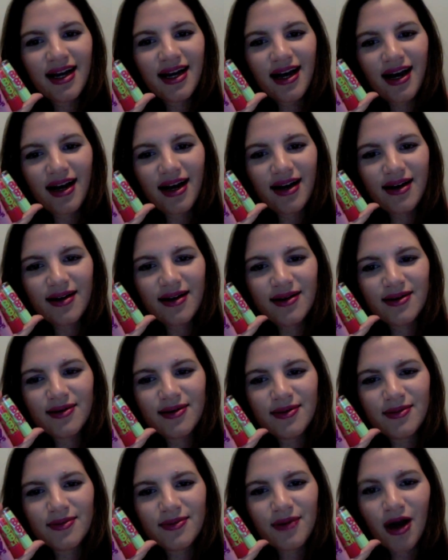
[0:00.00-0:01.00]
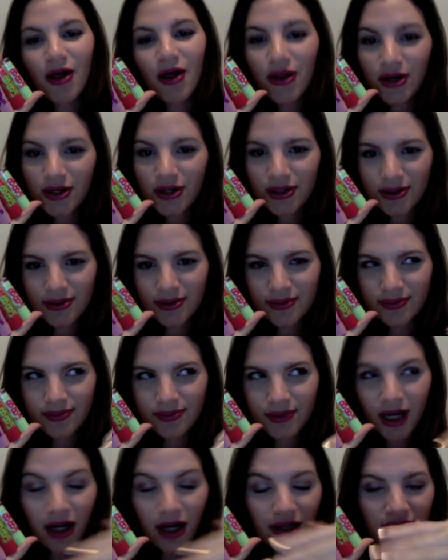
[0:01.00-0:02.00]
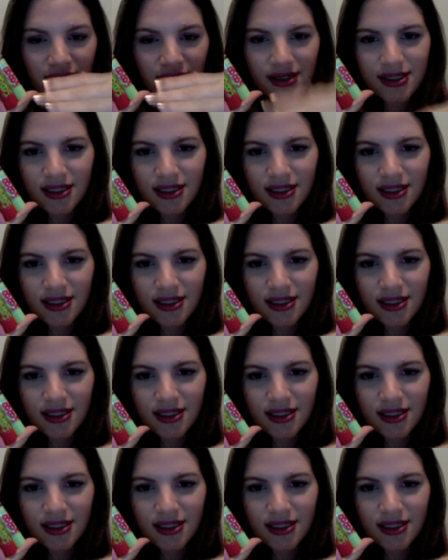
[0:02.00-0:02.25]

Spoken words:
other colors,